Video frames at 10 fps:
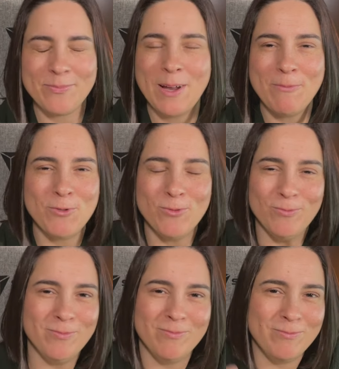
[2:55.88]
And
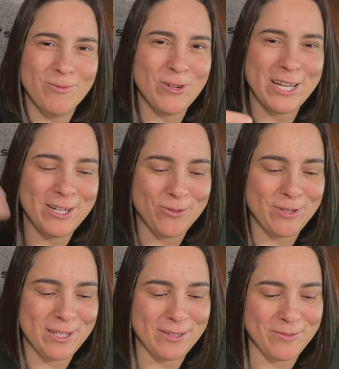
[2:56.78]
we'll get into
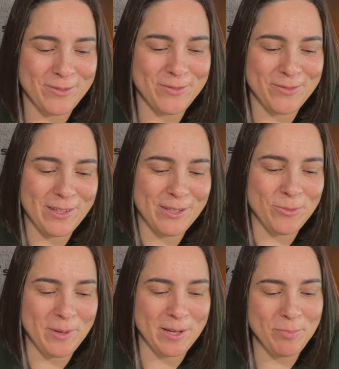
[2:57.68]
it in a little bit.